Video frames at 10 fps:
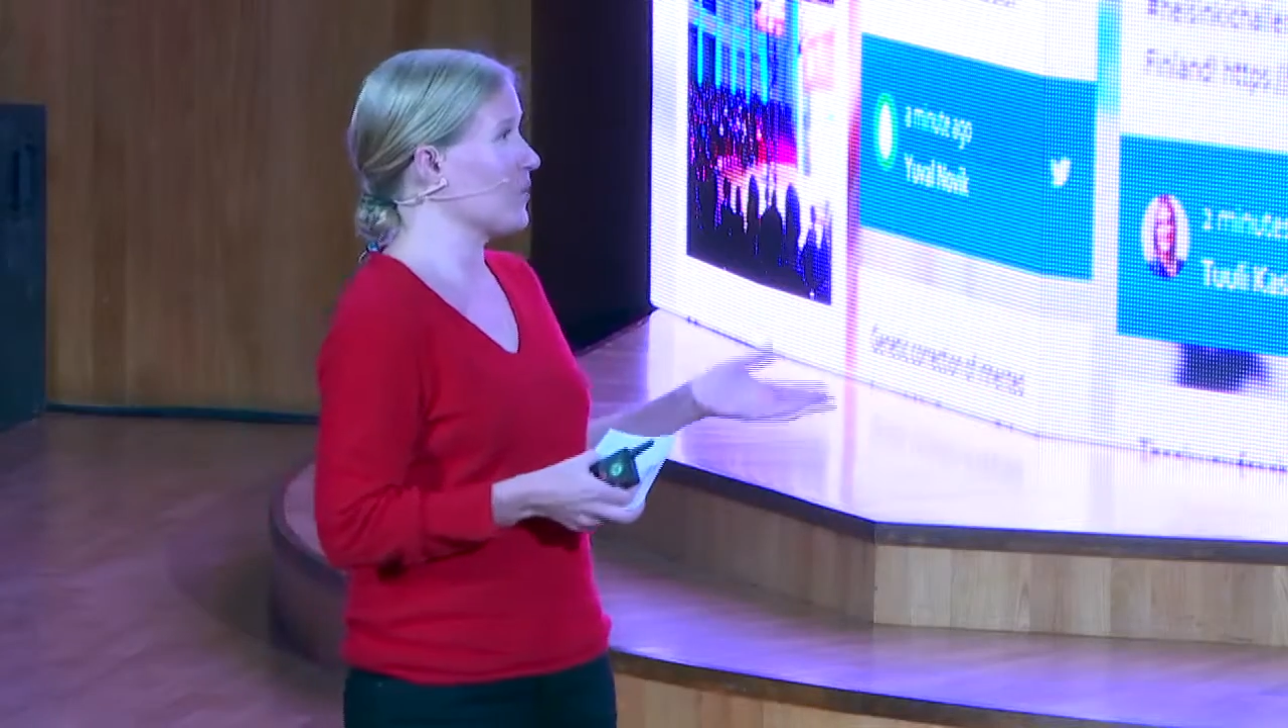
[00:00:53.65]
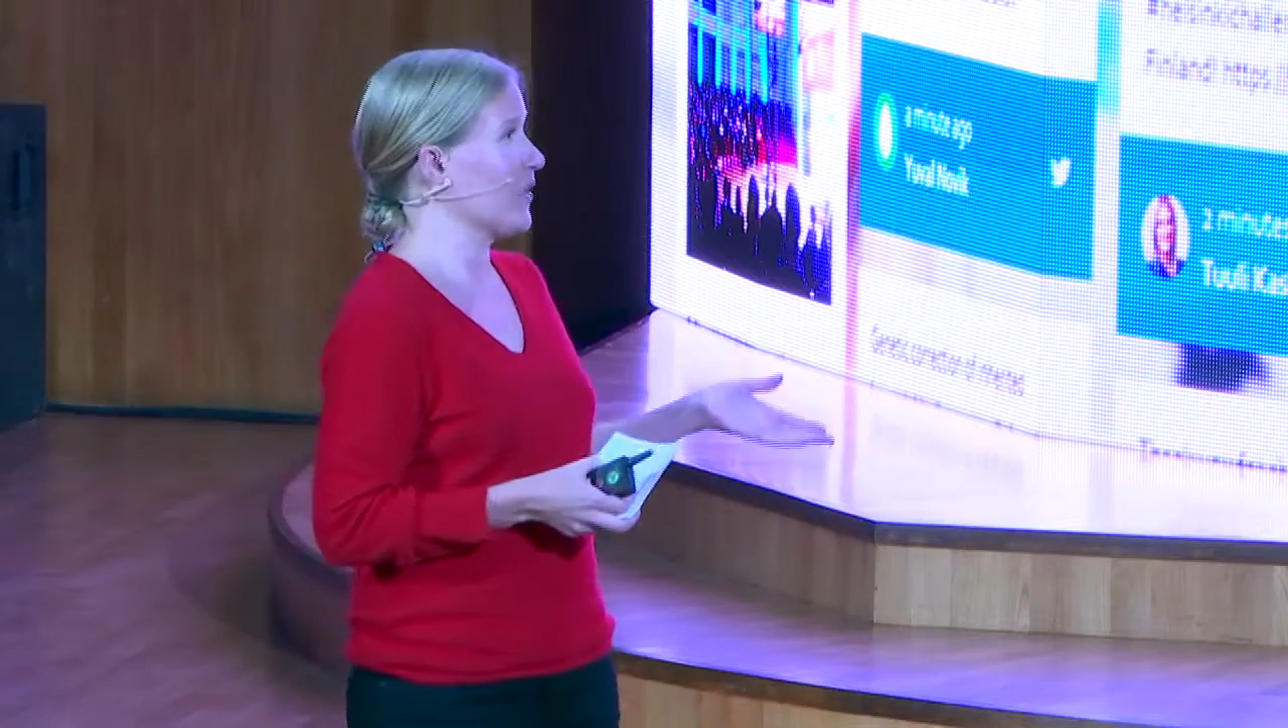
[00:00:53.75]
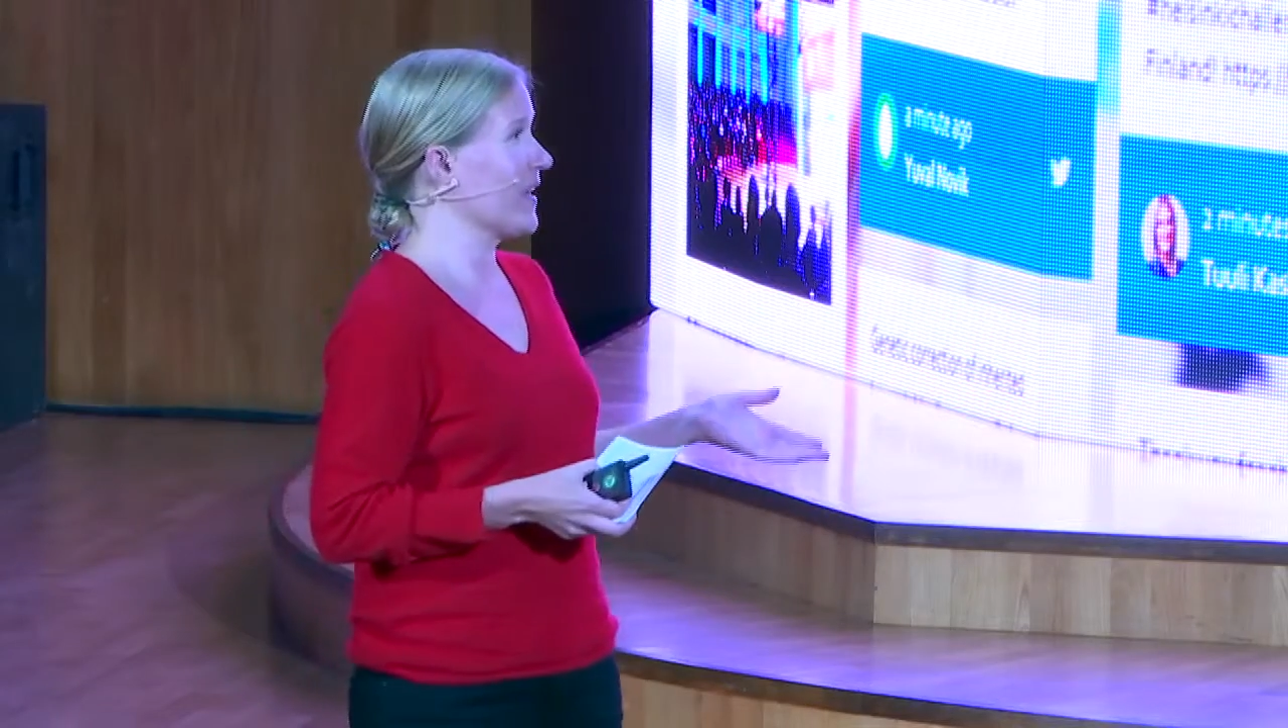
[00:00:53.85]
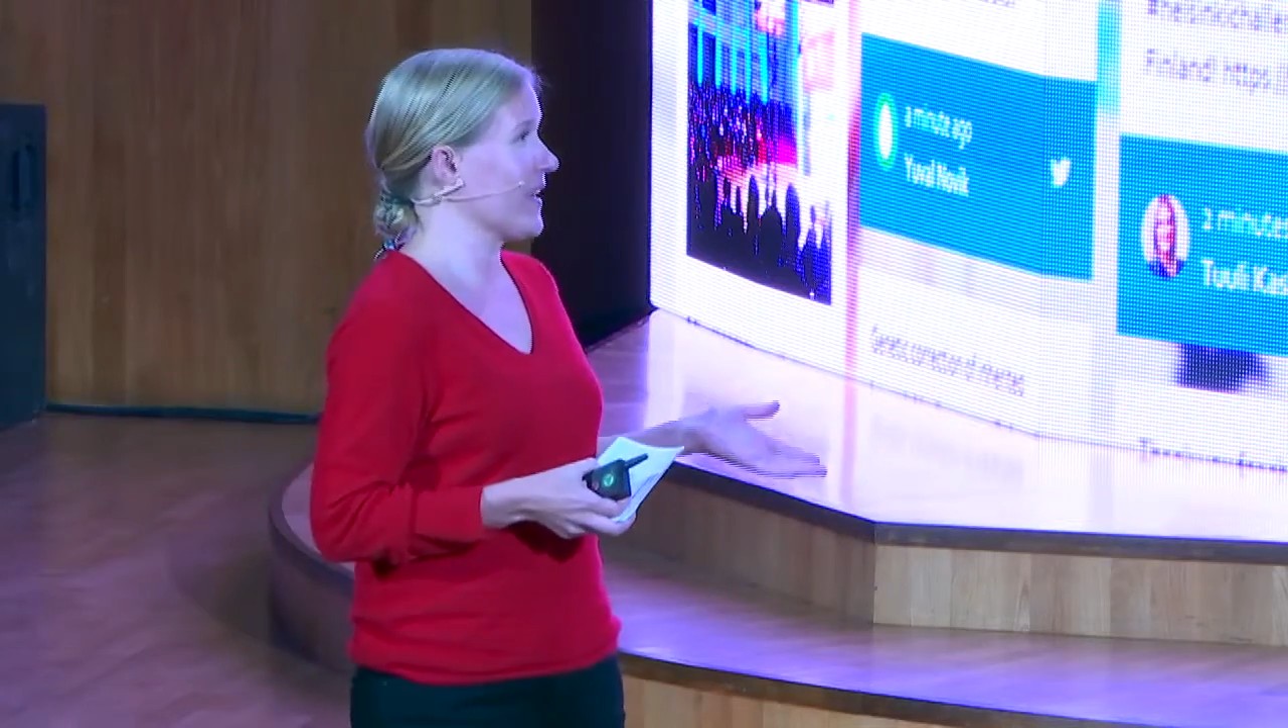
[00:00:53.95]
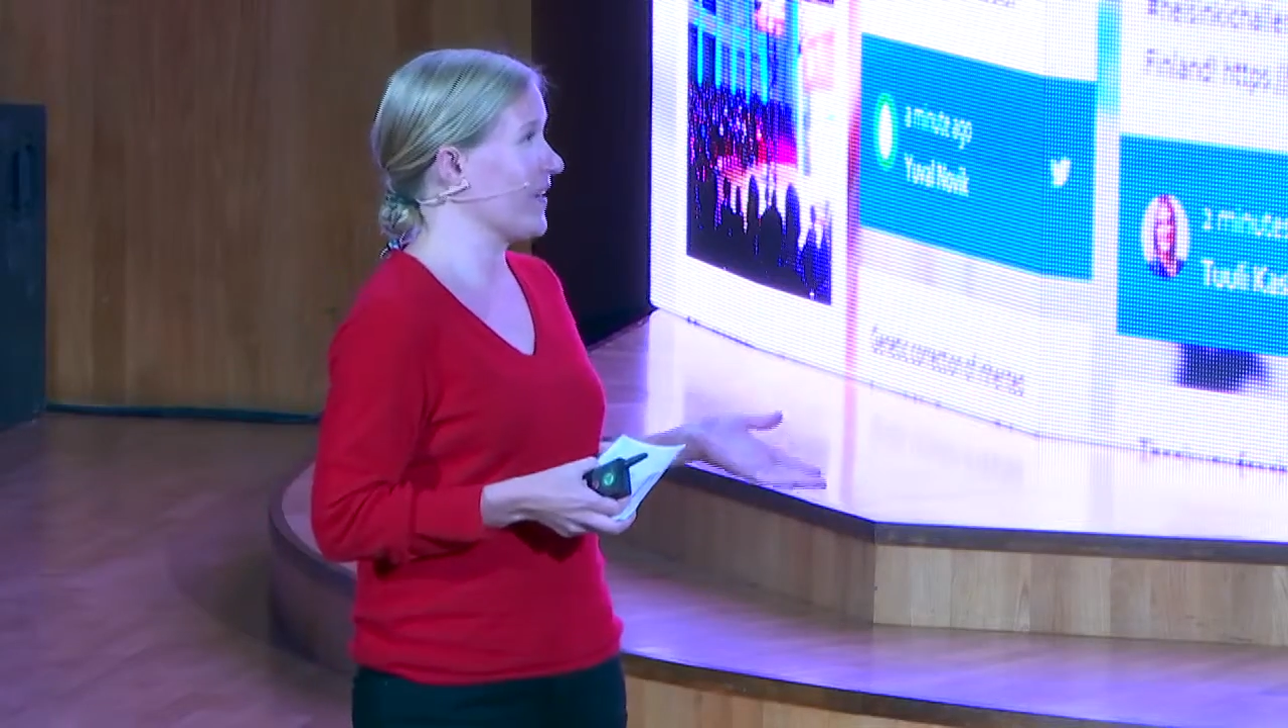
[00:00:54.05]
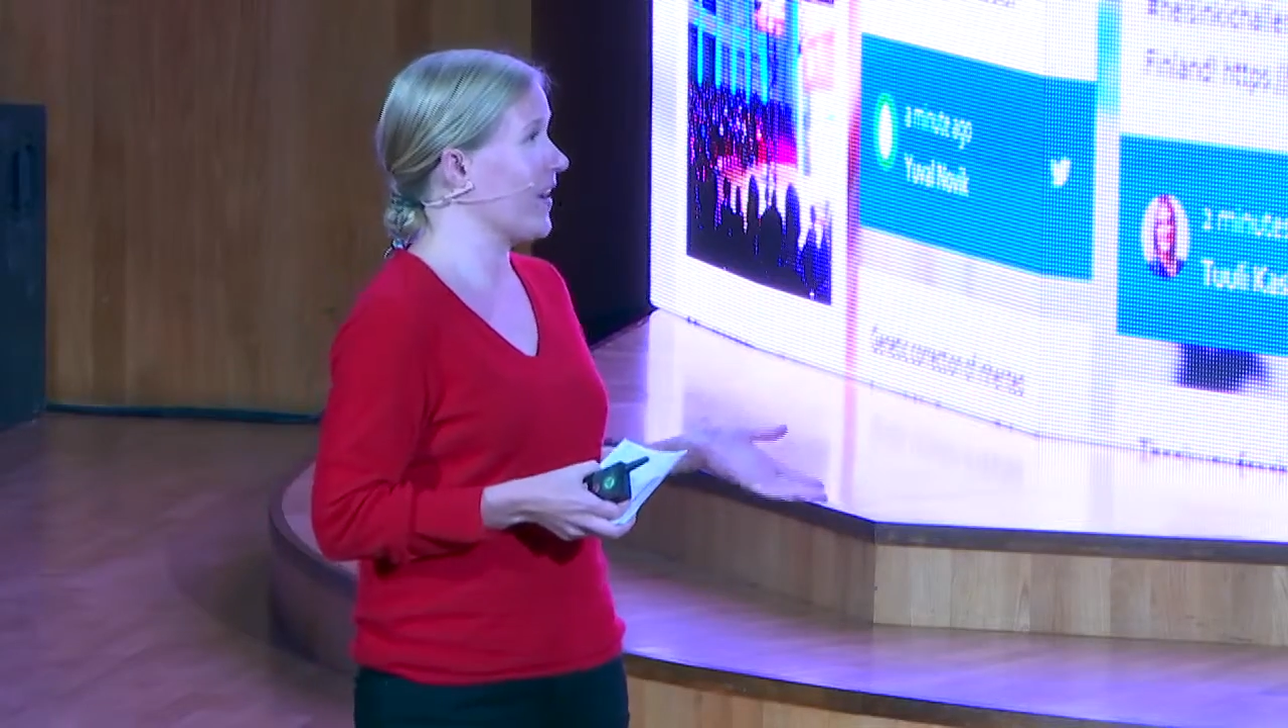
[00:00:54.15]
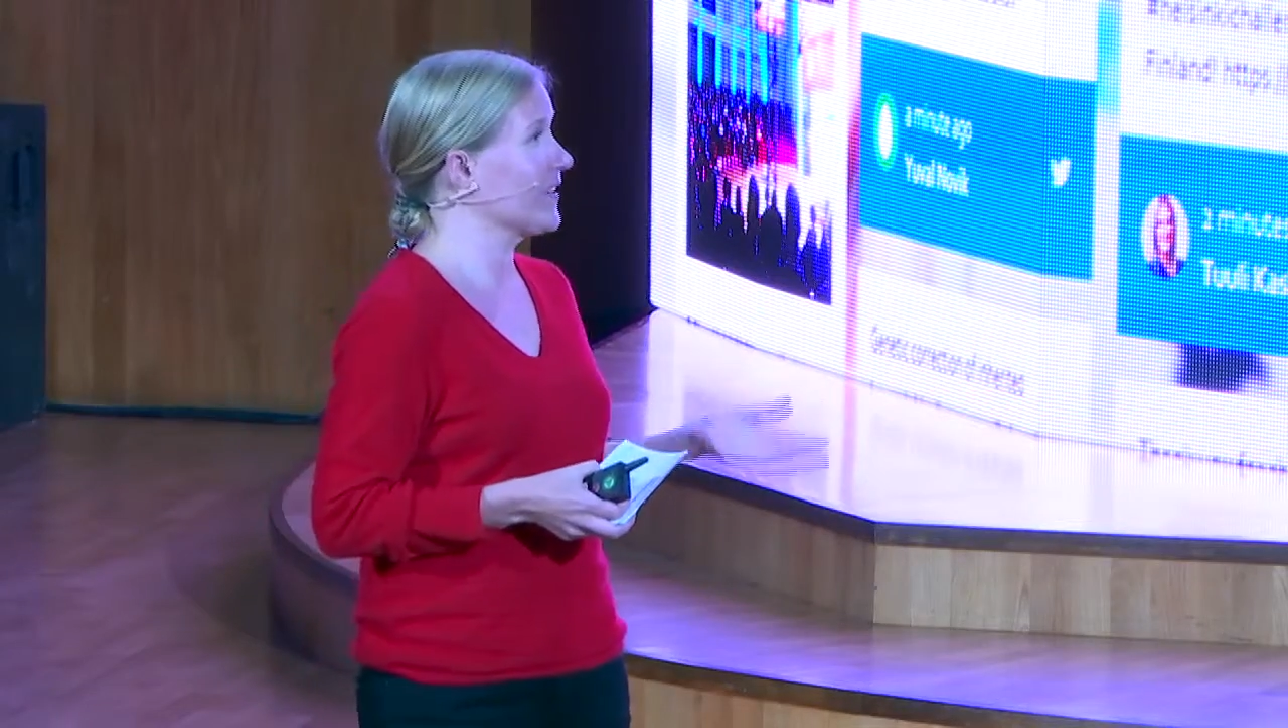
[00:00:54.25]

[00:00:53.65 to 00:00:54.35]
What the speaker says: walking here,